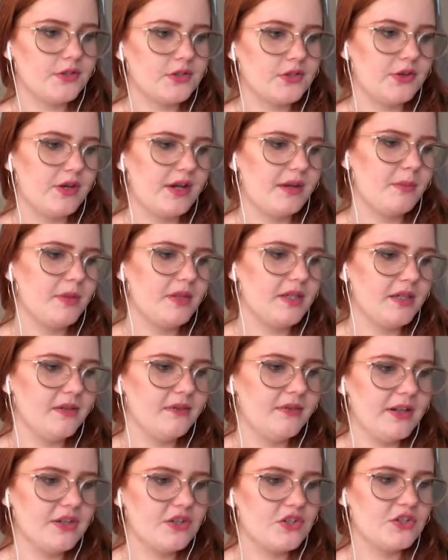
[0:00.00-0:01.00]
So I
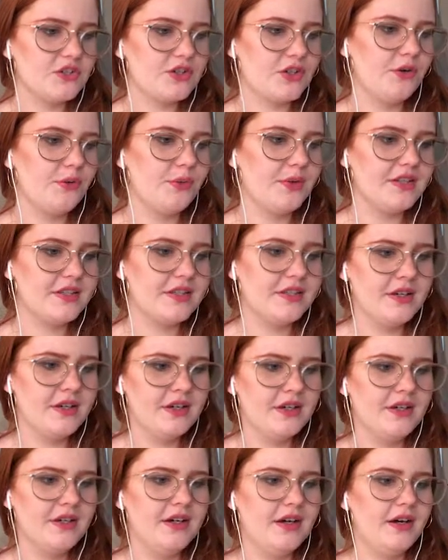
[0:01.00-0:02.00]
believe I just go with
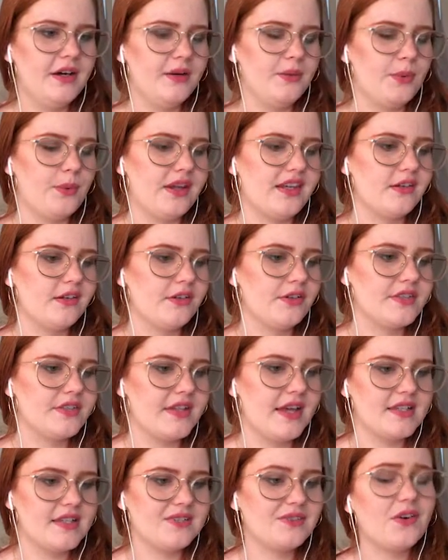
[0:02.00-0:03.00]
a regular
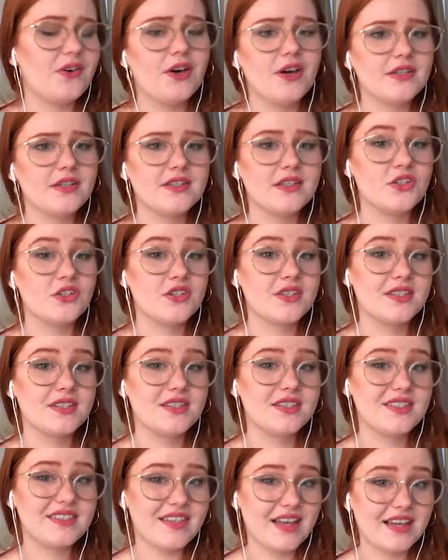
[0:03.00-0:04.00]
size vase and just
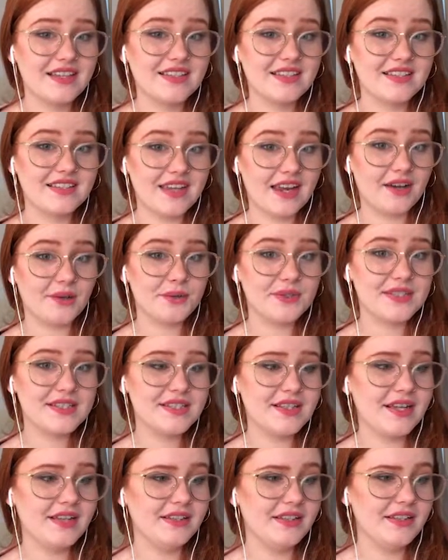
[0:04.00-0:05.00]
size it down
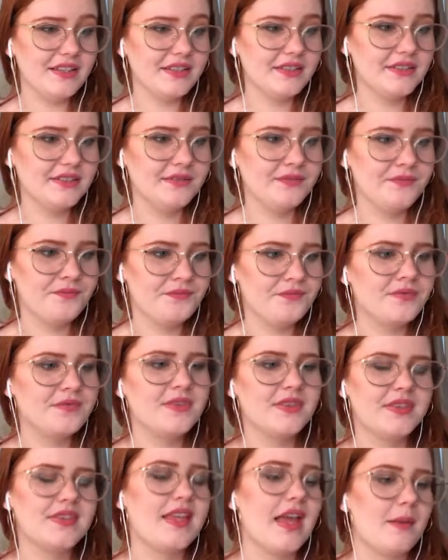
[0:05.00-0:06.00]
slightly.
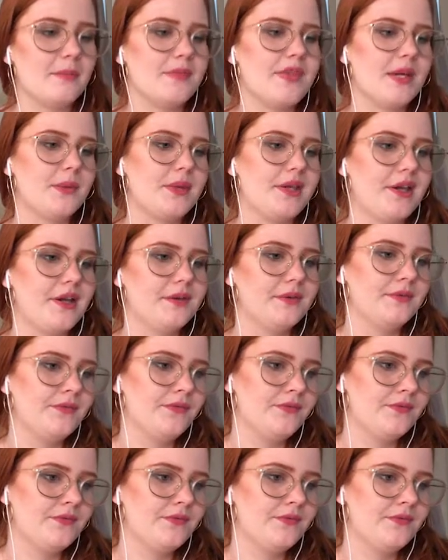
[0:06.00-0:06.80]
Yeah, there we go.